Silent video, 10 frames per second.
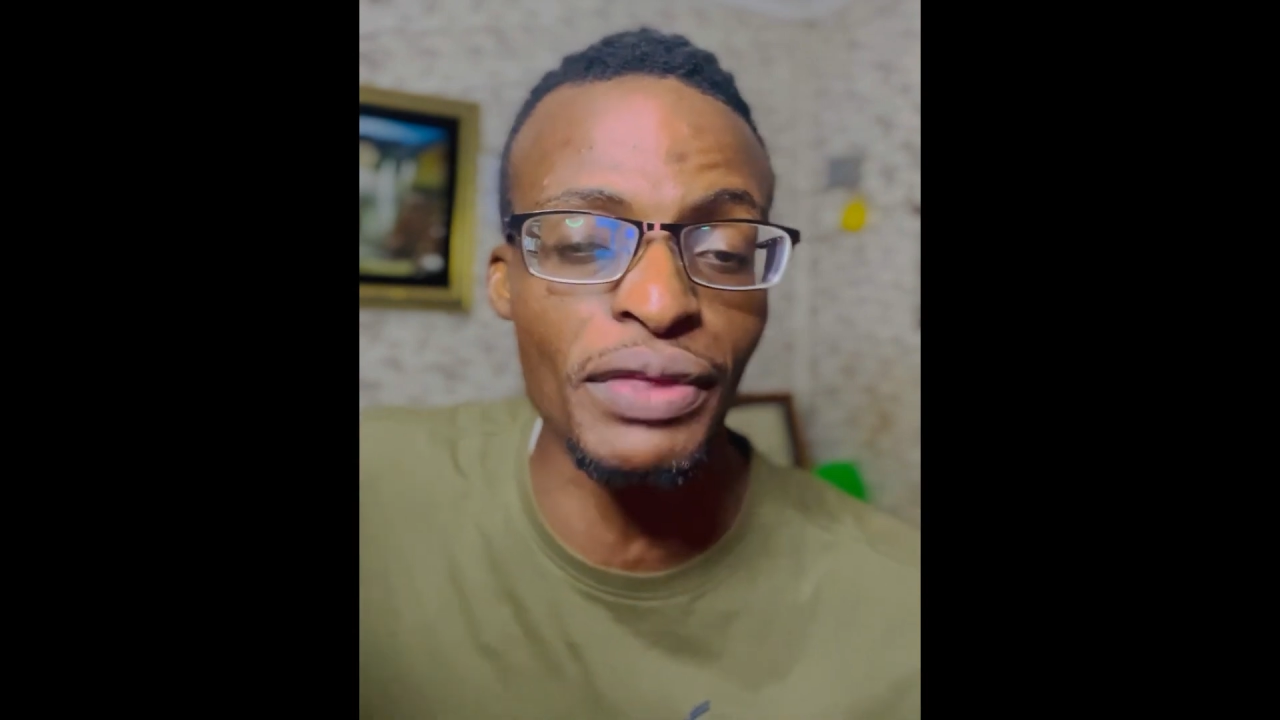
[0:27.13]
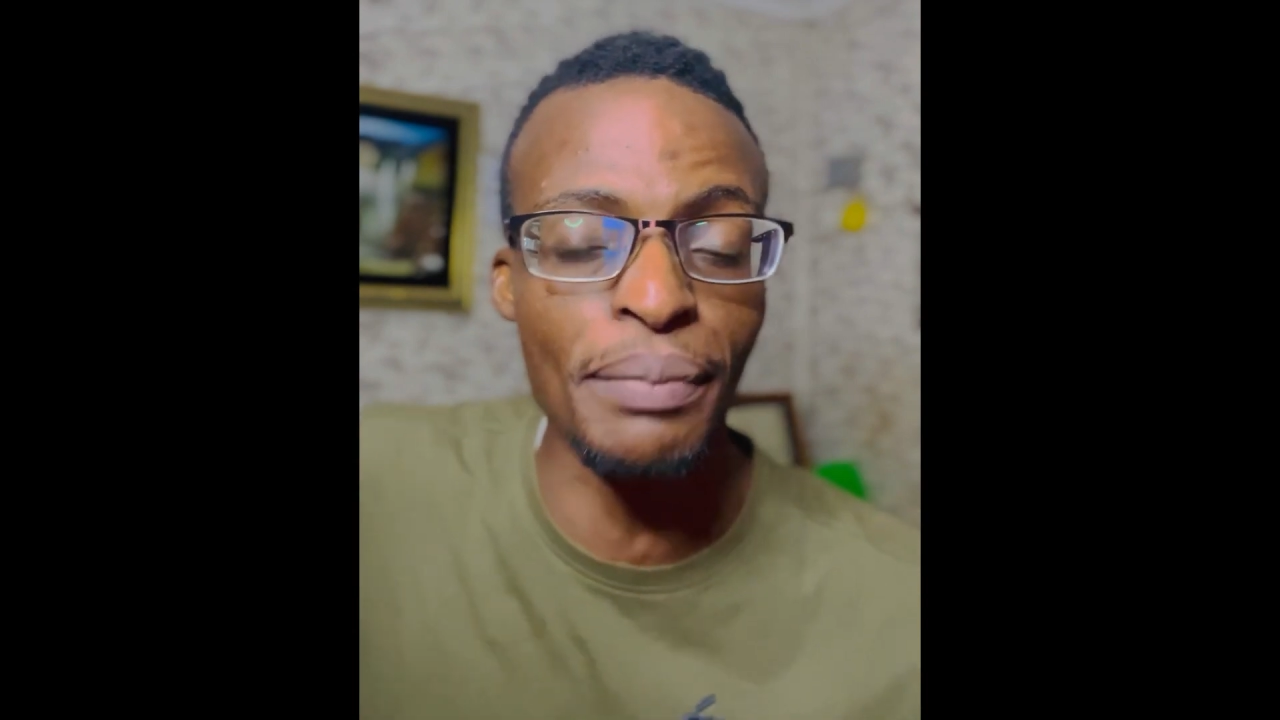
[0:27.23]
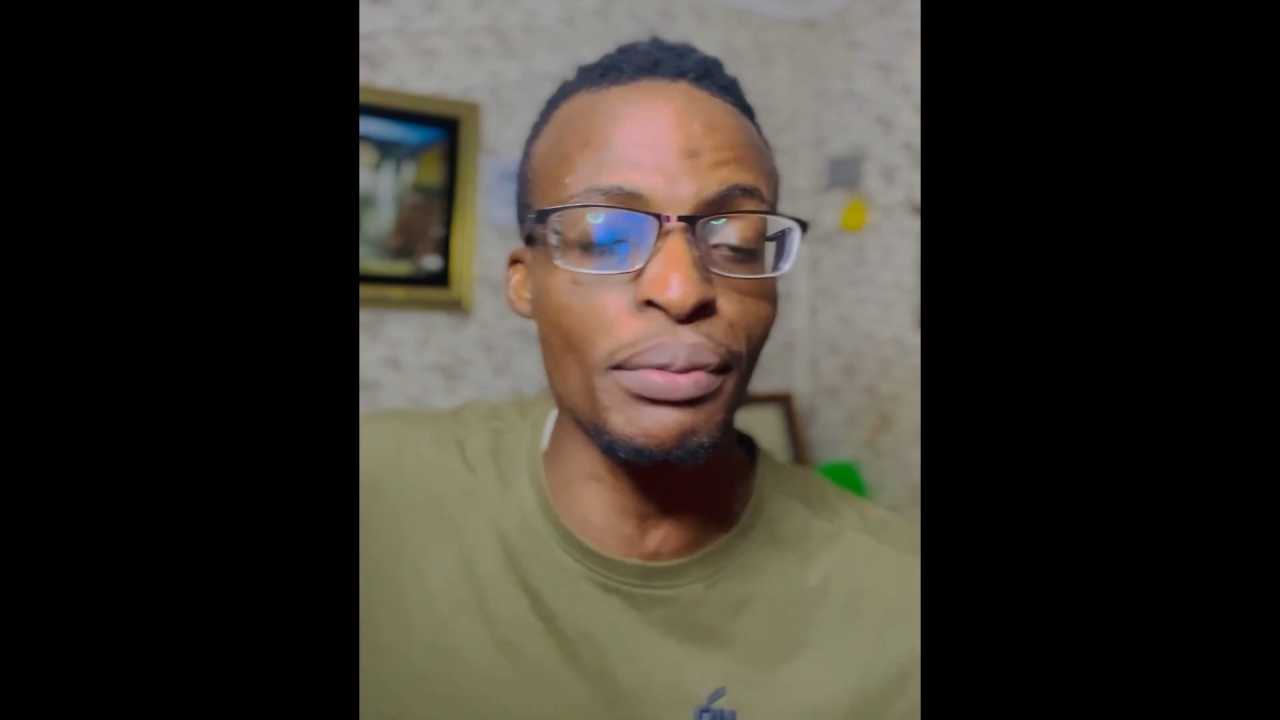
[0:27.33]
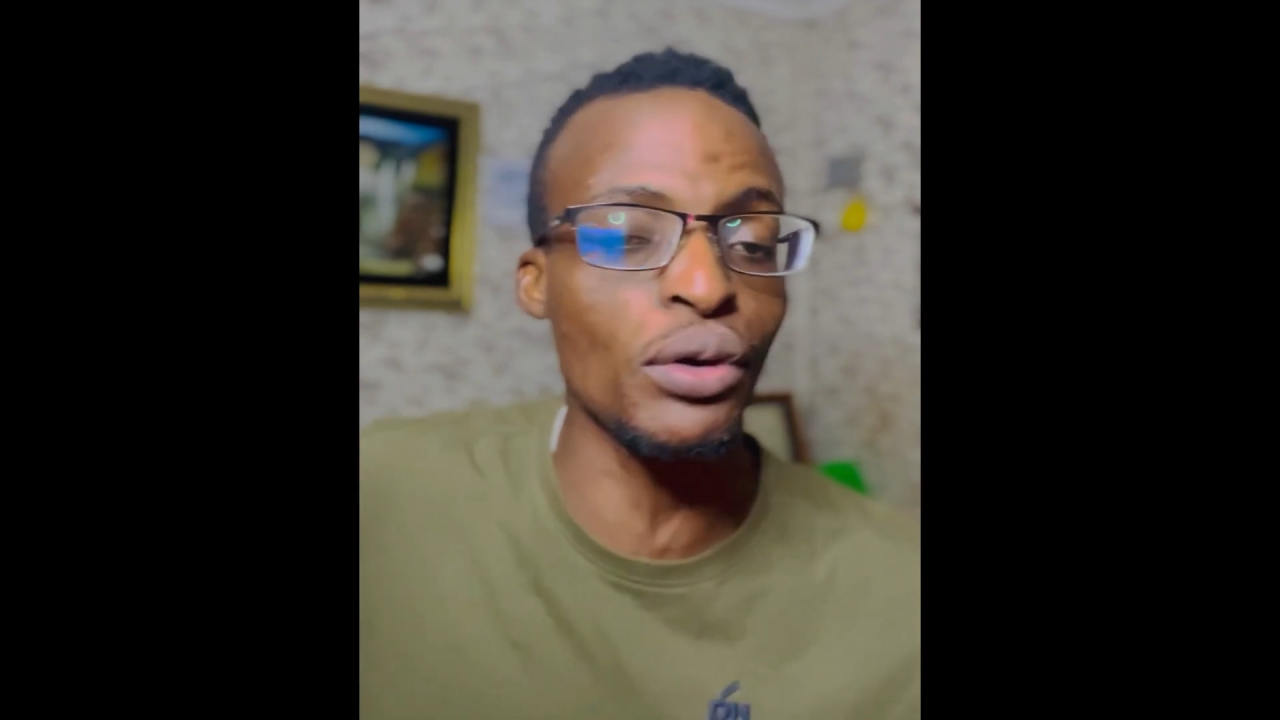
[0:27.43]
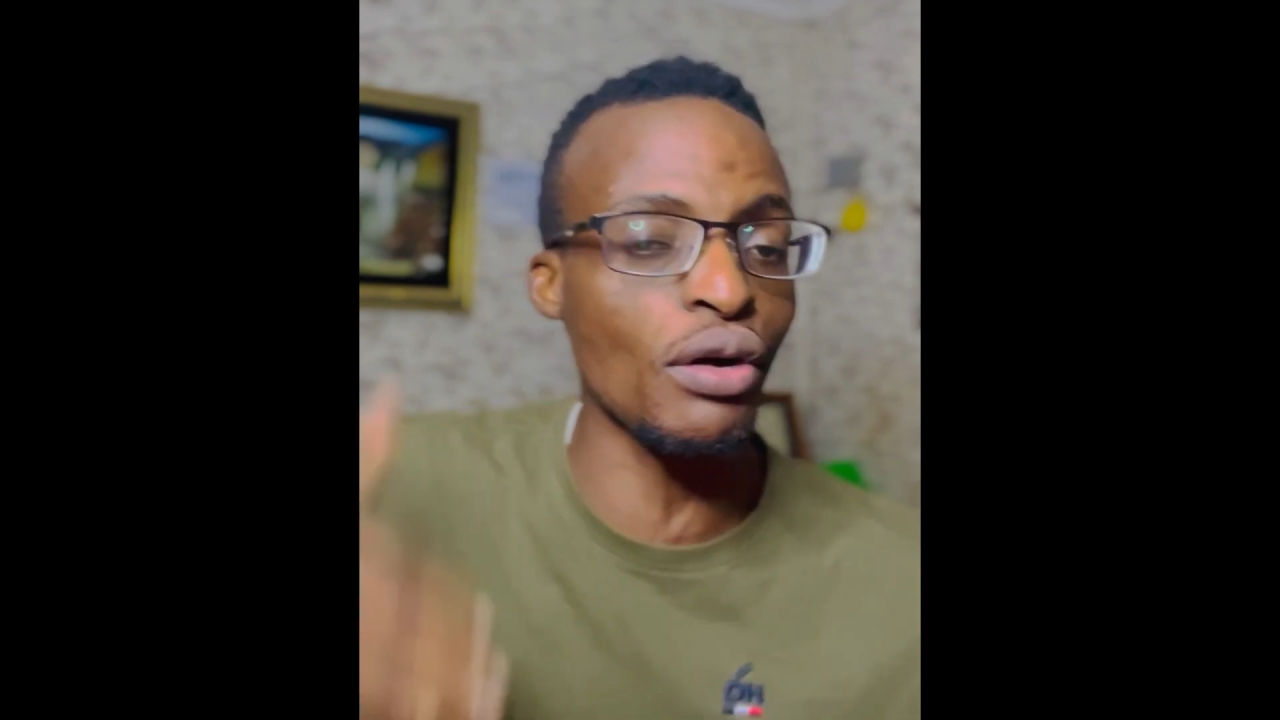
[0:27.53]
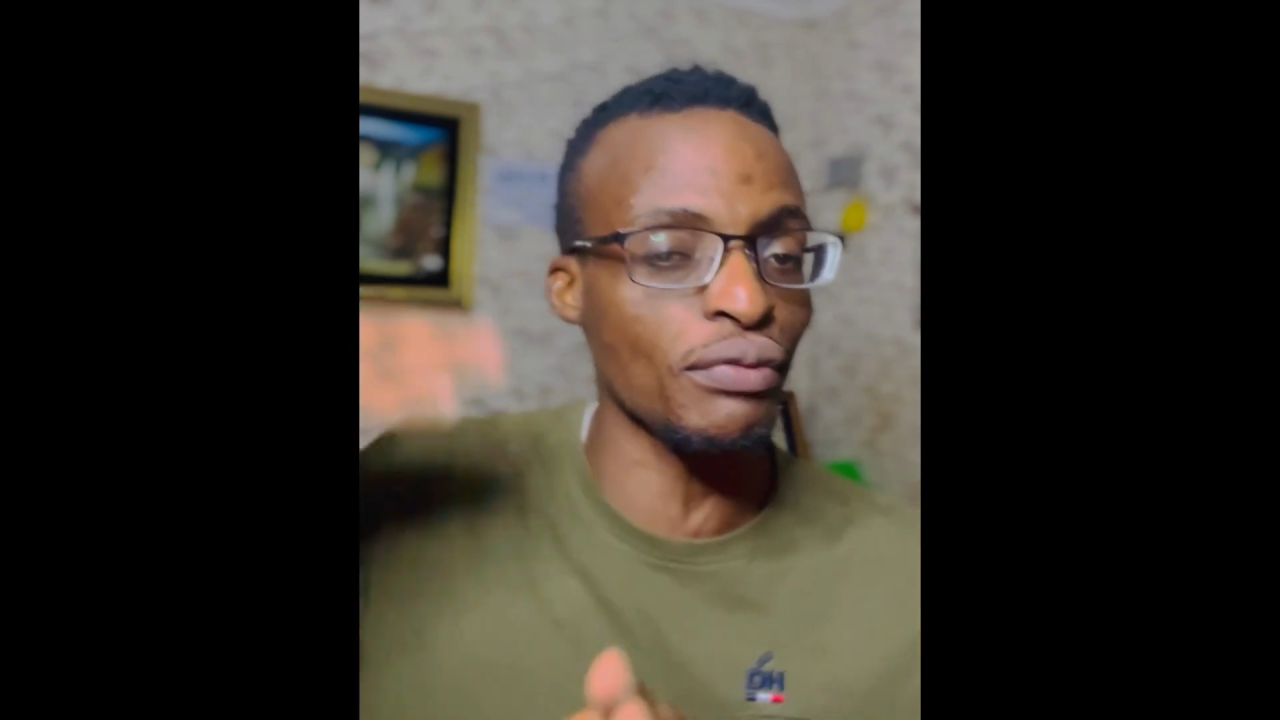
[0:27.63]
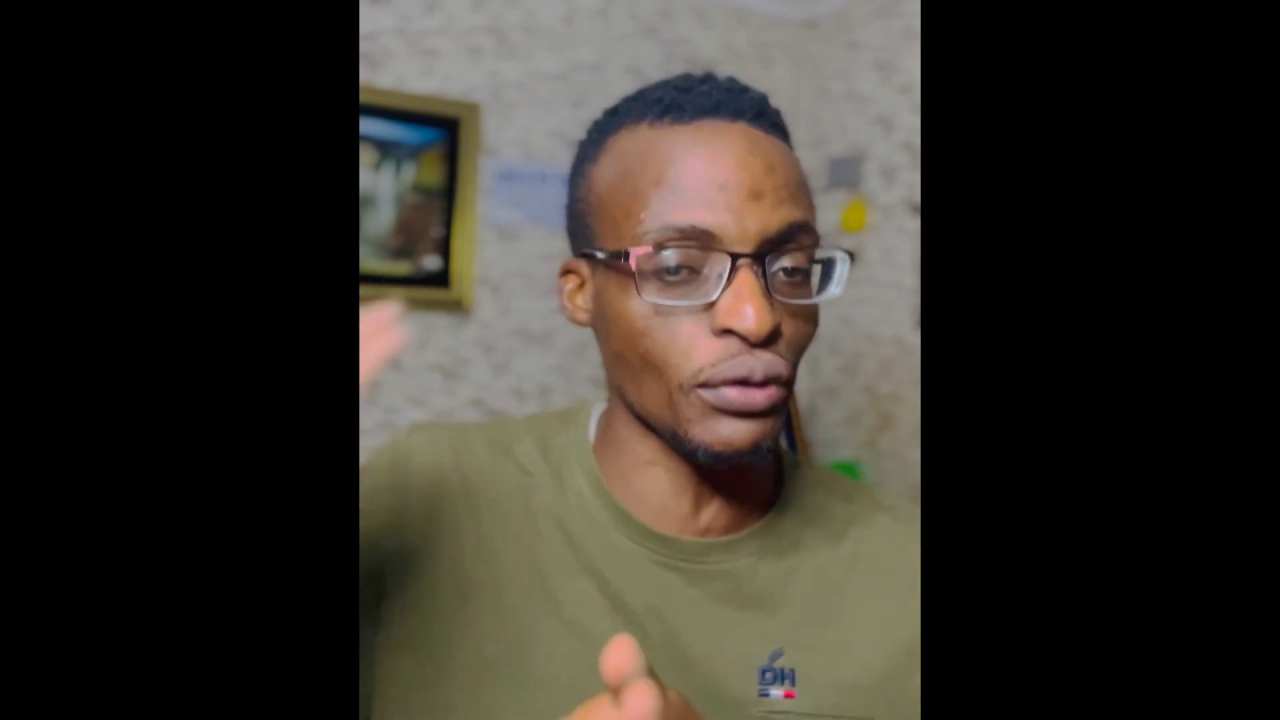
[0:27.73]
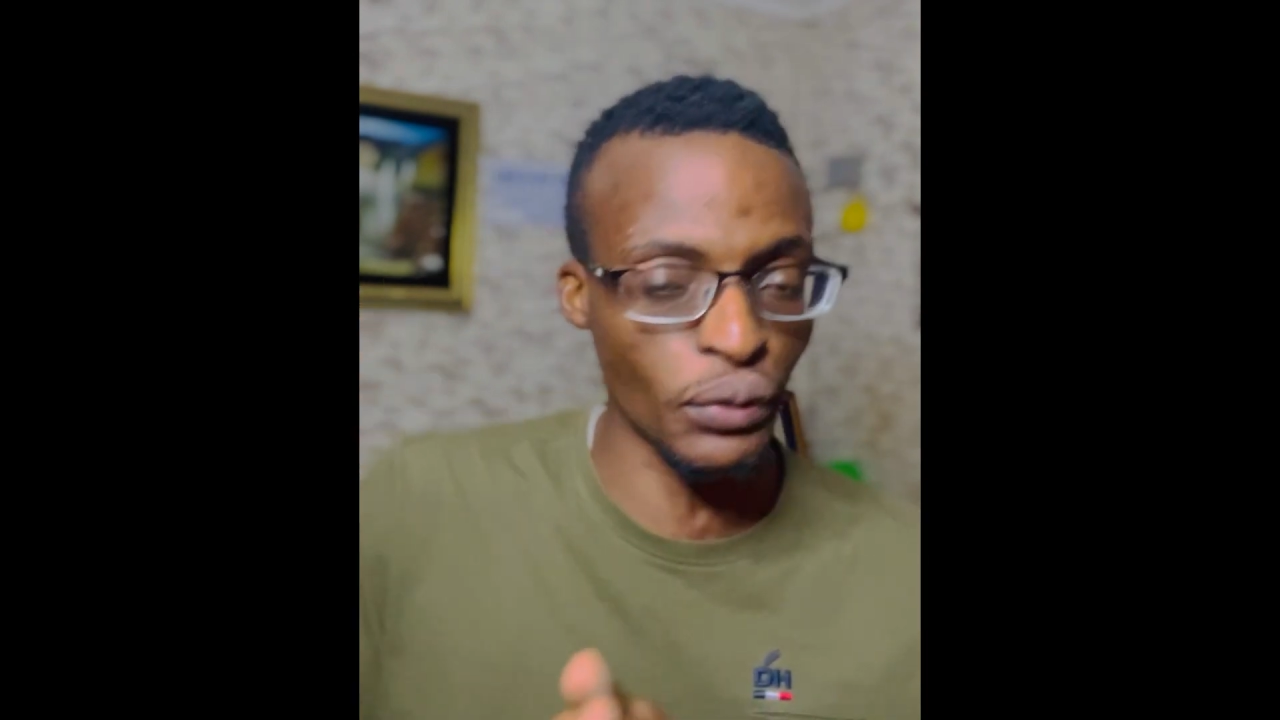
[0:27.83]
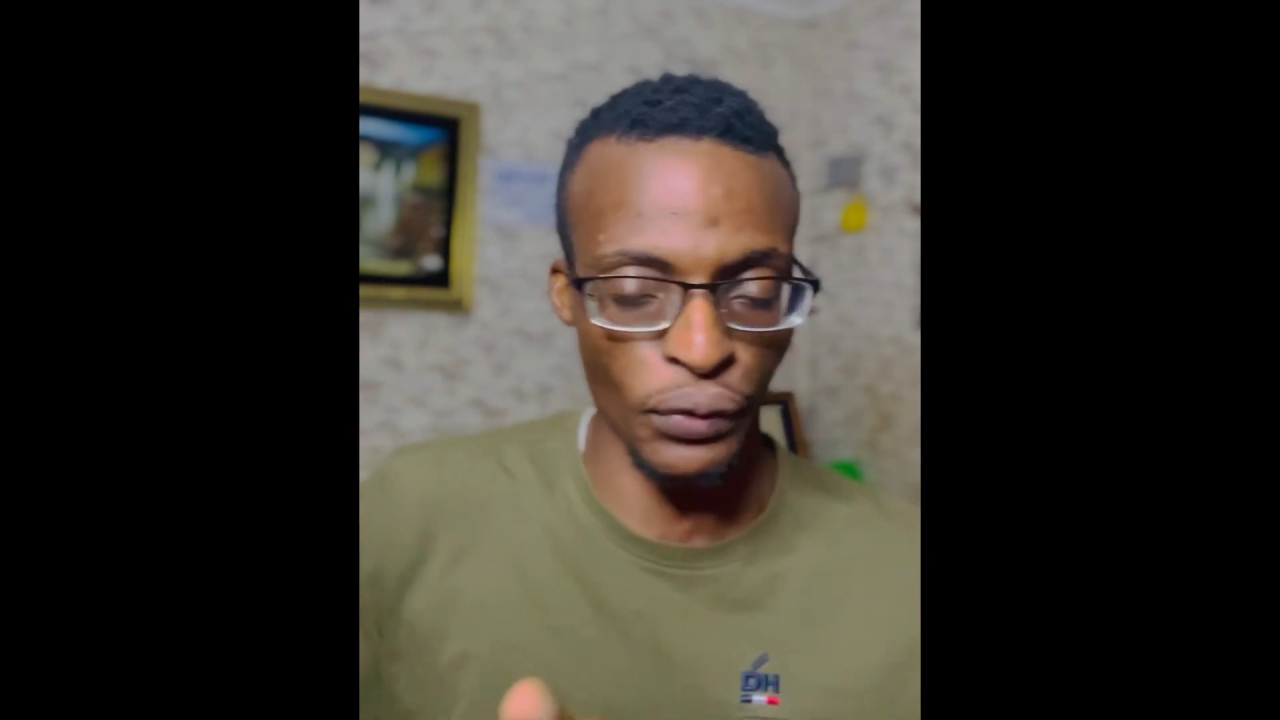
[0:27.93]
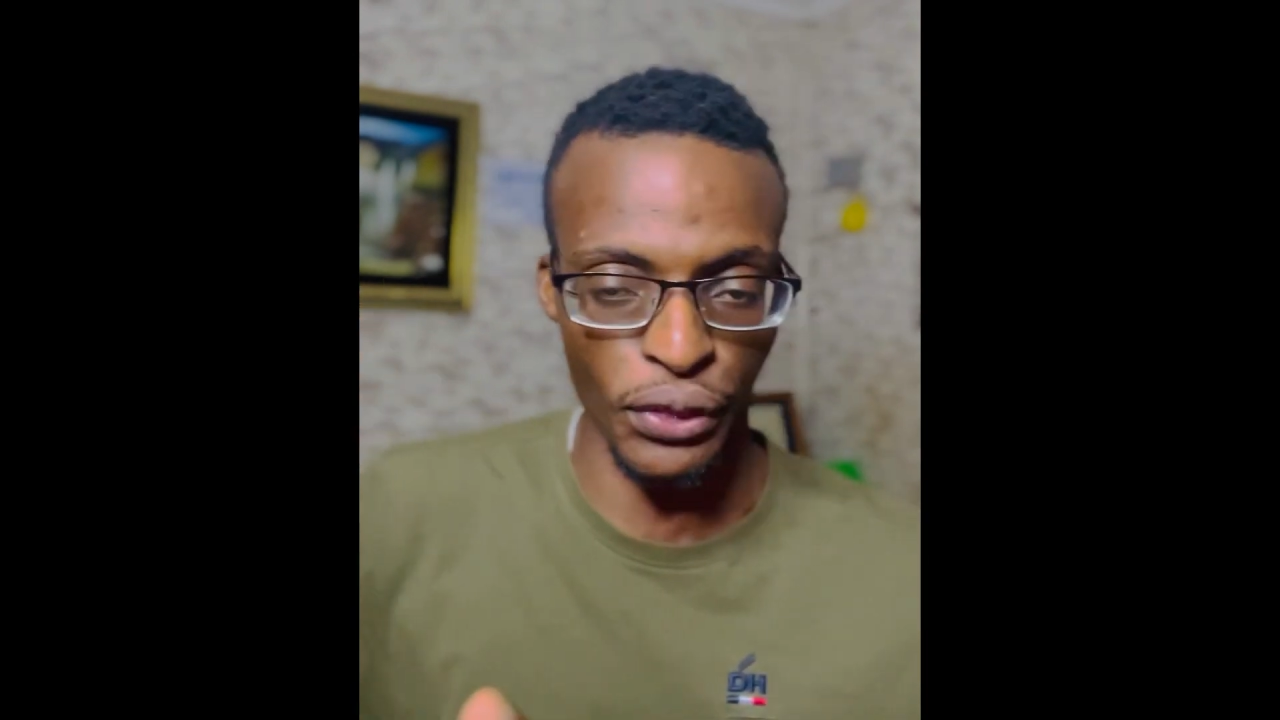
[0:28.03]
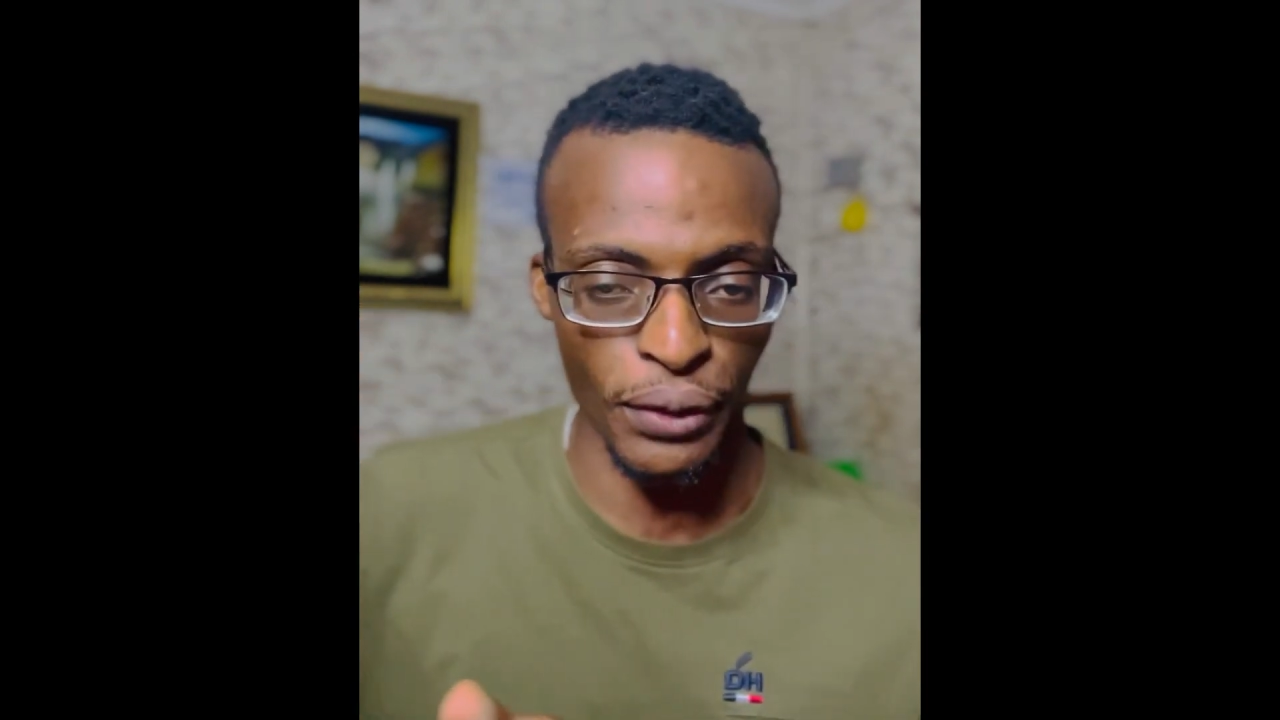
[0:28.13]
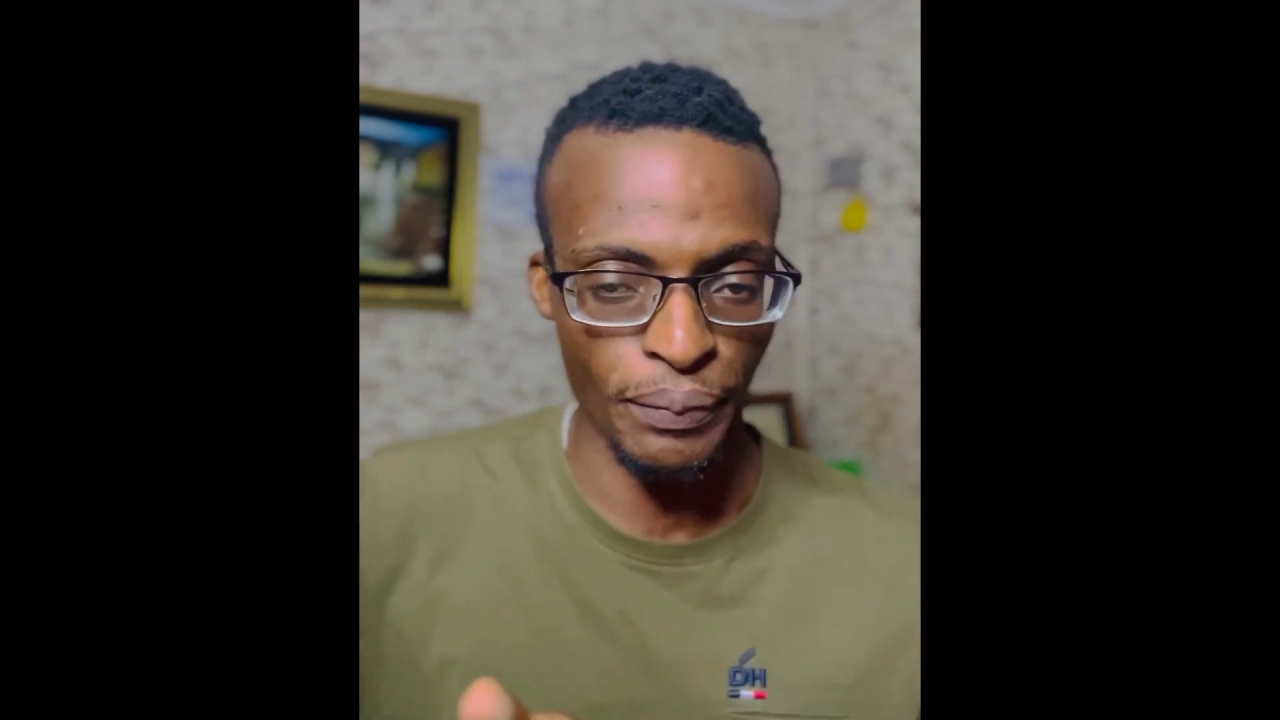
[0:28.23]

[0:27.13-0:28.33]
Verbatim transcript: the book of Ruth.